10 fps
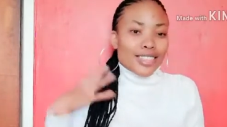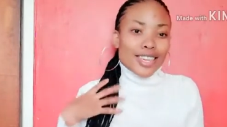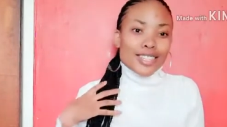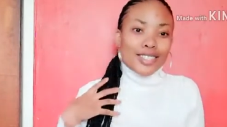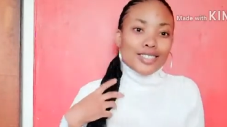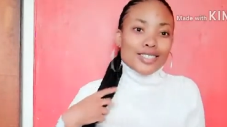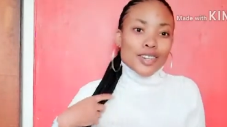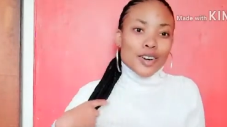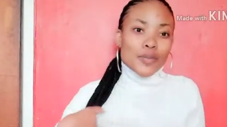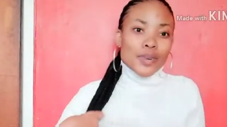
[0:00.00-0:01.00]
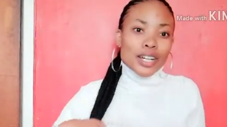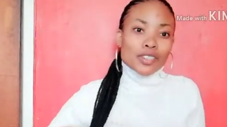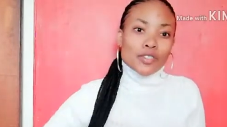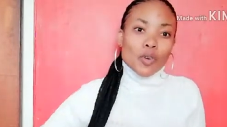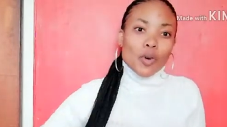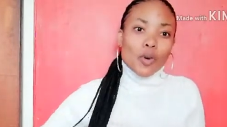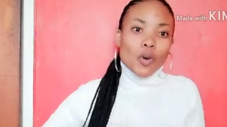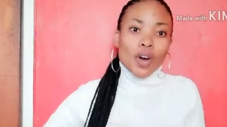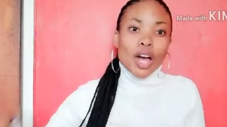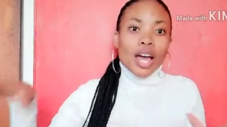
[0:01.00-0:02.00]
Thank you so much for